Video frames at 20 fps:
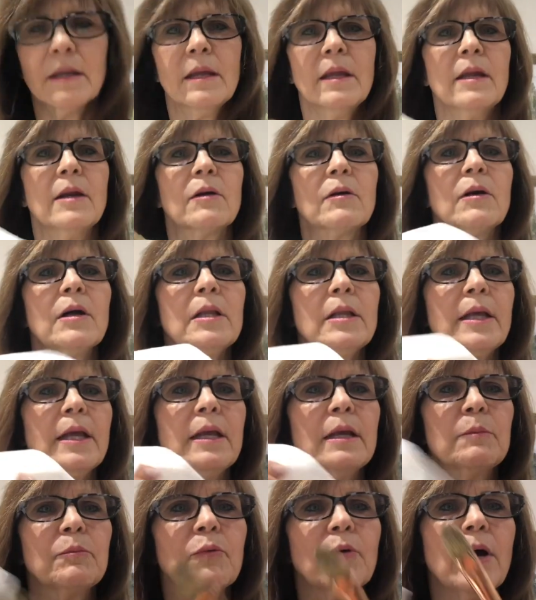you know, clean
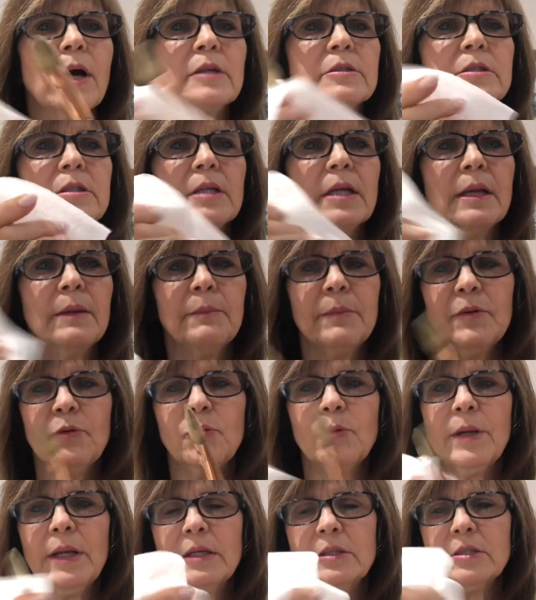a brush in
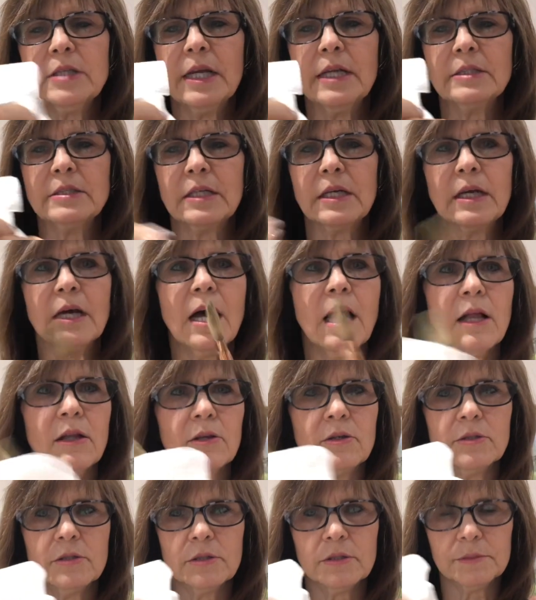between changing
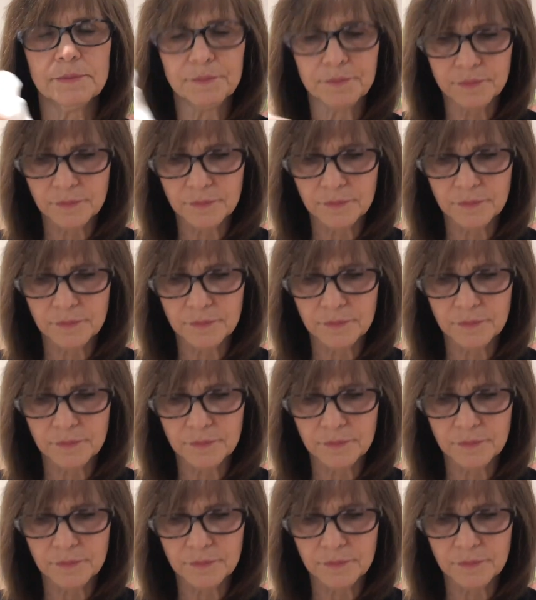colors.